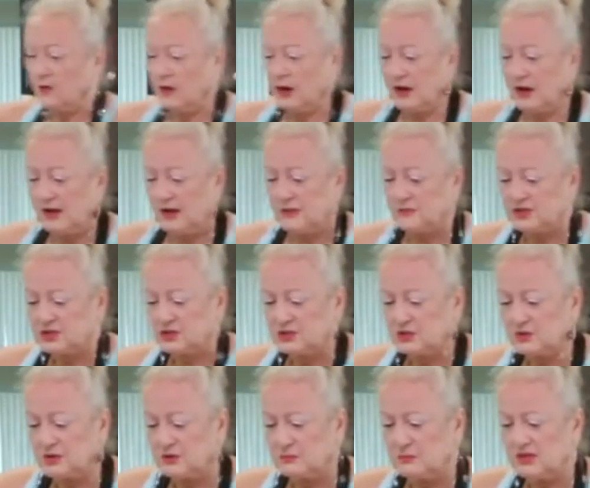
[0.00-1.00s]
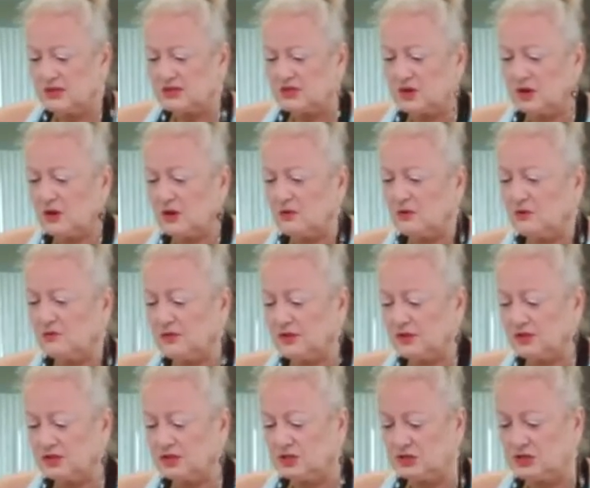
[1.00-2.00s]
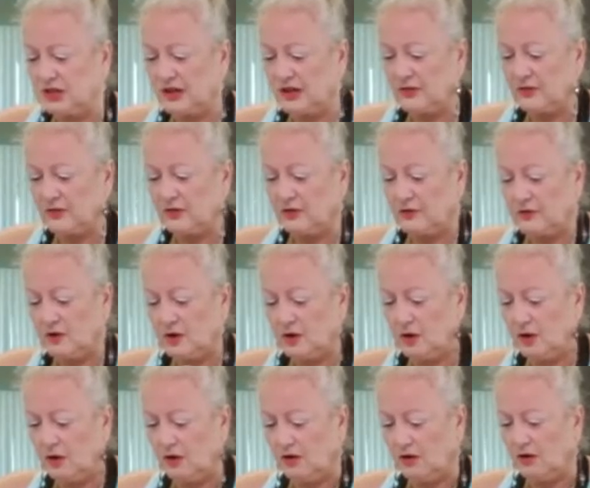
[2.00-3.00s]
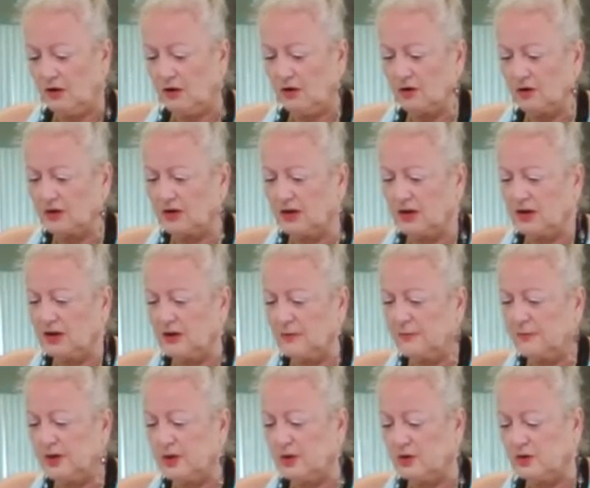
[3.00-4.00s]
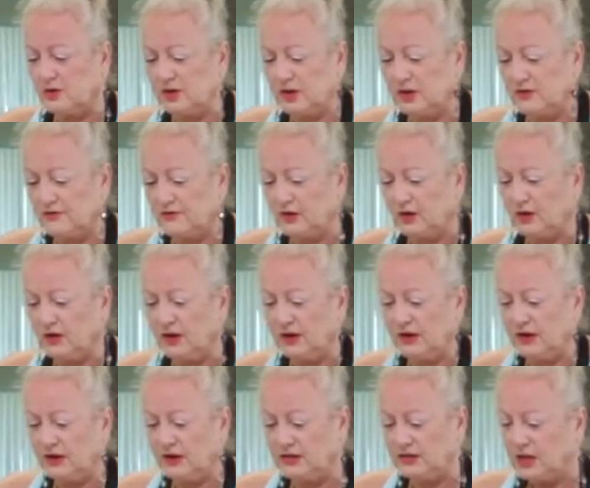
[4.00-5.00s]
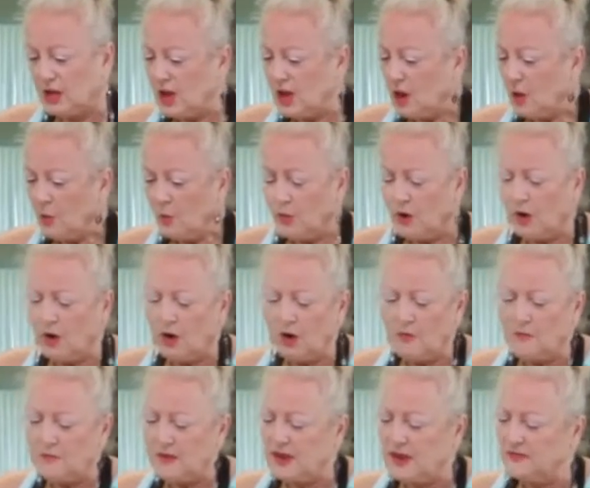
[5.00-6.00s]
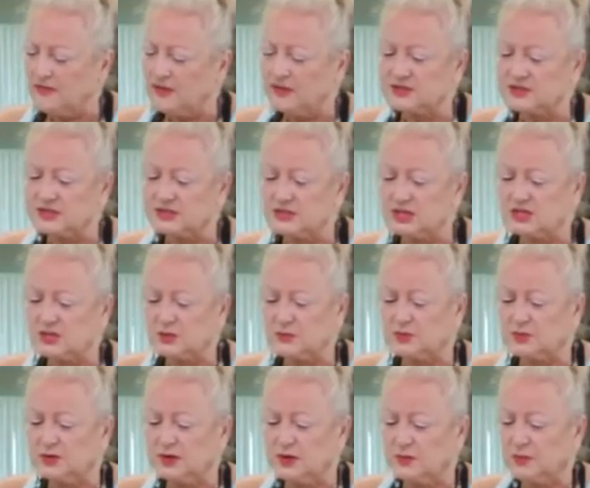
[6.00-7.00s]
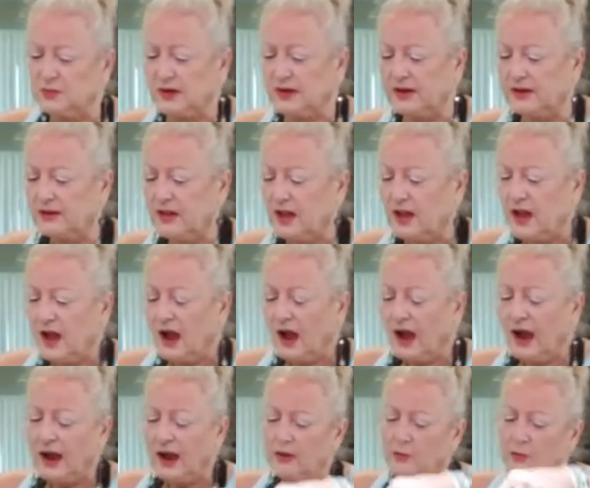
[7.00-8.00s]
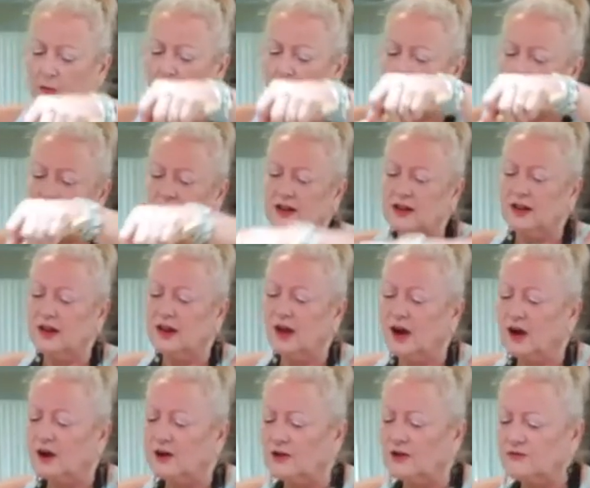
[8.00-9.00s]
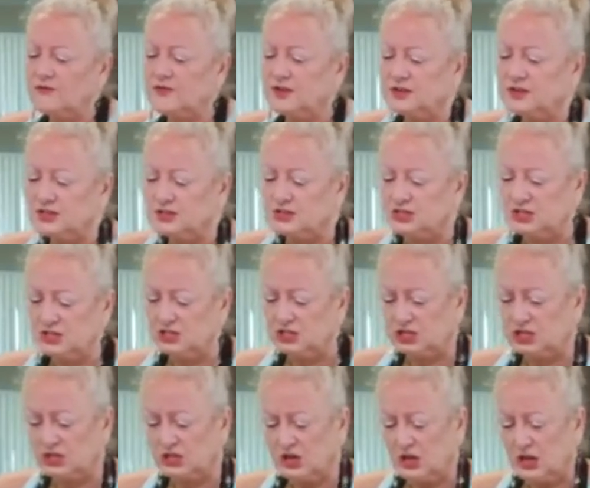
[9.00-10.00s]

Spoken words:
I am just going to mix all of this together. Okay, beautiful. Whoa, man, this is such a pretty plate. I really love this dish